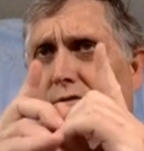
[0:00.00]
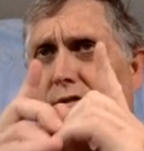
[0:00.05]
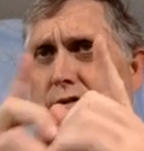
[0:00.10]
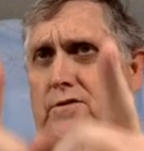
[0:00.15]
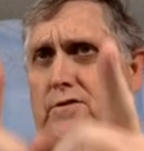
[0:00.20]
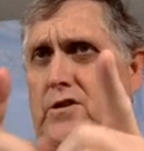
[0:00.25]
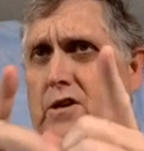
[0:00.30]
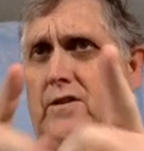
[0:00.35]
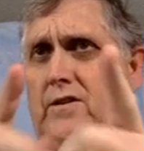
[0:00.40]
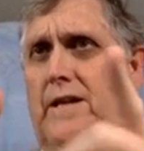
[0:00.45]

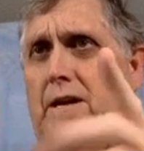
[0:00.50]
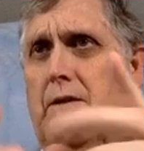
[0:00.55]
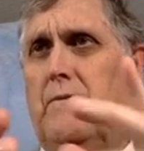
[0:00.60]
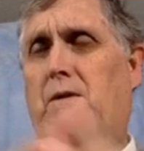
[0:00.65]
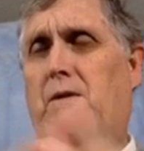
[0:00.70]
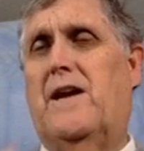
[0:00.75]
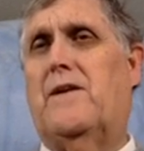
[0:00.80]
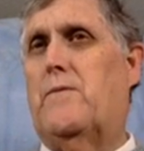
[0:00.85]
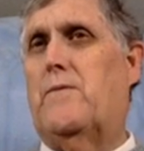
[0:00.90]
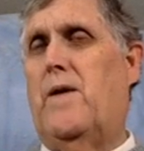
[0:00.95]
There's only
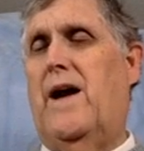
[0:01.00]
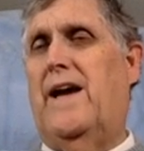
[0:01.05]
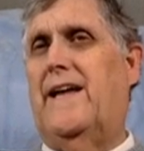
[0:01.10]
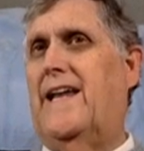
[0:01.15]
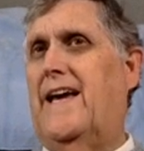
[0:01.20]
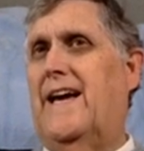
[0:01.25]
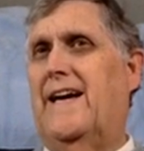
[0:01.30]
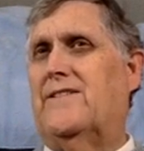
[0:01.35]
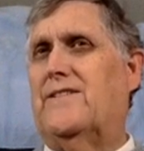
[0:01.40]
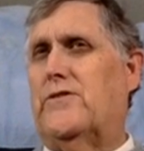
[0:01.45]
one right
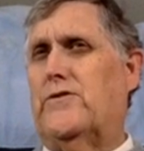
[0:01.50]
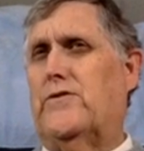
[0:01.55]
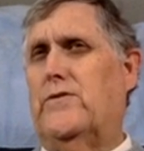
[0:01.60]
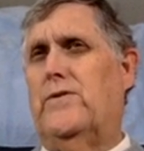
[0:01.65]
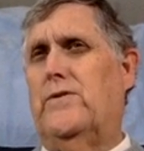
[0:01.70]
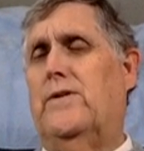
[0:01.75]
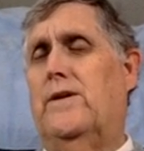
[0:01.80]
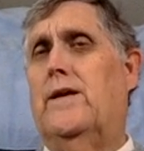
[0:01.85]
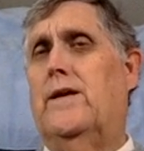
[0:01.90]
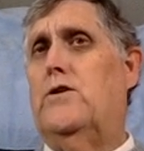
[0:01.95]

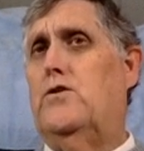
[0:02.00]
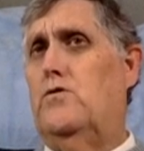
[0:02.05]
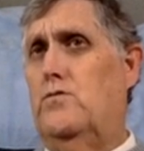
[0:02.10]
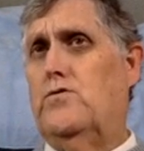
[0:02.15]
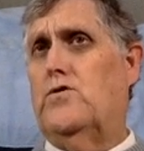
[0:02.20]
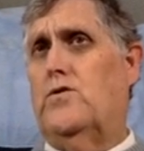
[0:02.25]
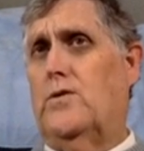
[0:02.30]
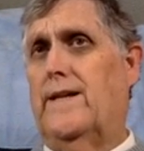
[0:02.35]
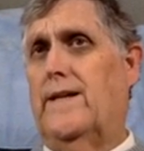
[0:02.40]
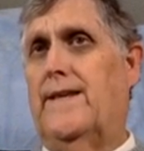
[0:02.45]
answer.
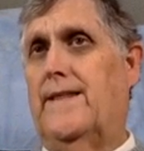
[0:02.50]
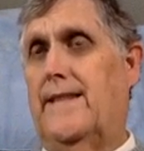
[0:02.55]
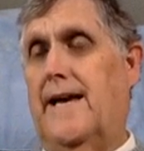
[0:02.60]
Usually